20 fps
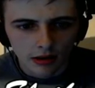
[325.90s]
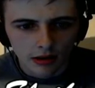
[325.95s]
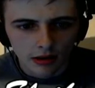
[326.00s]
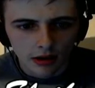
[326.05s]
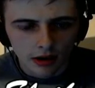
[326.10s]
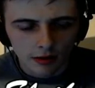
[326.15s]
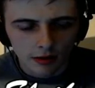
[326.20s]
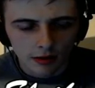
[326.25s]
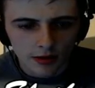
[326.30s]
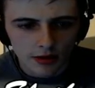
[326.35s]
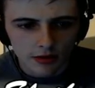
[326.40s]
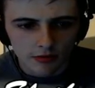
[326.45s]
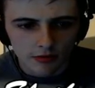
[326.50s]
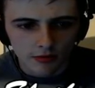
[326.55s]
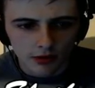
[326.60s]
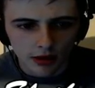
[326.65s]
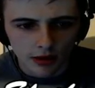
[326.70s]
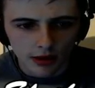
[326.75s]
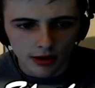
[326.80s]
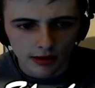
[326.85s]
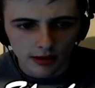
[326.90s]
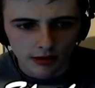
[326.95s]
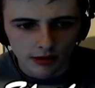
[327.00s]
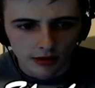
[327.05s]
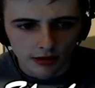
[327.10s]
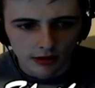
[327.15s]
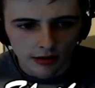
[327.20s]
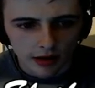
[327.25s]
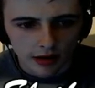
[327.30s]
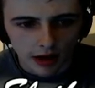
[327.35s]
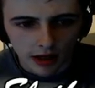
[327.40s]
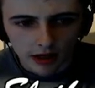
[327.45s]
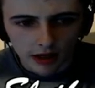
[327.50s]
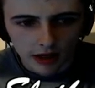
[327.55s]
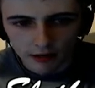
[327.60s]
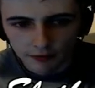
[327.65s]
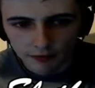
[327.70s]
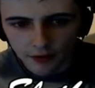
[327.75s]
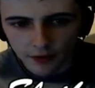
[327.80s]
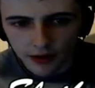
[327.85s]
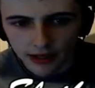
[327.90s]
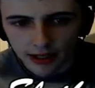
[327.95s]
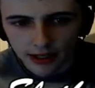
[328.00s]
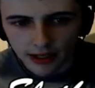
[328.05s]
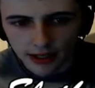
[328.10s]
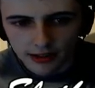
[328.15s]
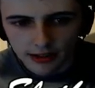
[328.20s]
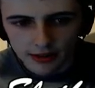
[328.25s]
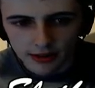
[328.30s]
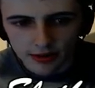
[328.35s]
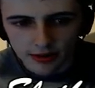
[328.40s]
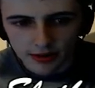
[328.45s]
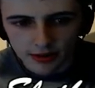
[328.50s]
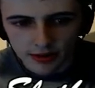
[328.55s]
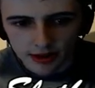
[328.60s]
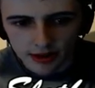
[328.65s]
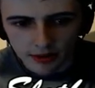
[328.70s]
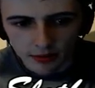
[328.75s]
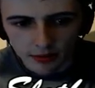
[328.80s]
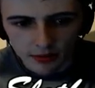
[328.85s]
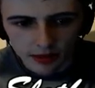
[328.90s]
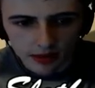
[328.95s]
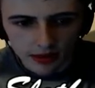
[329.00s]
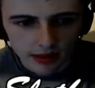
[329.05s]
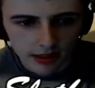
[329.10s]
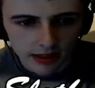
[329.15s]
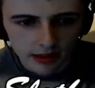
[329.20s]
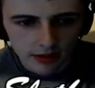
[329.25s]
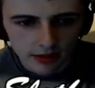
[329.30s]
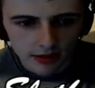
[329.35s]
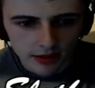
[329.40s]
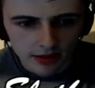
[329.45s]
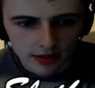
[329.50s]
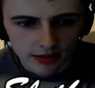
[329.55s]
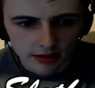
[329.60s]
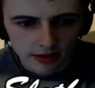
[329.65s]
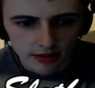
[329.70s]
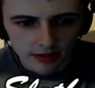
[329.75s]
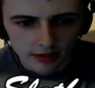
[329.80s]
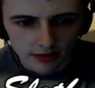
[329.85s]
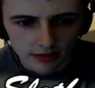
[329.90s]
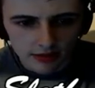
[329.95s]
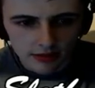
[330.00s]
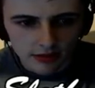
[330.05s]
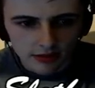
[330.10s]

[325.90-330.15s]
I'm just running. I can't find any dungeons yet. Why no dungeons?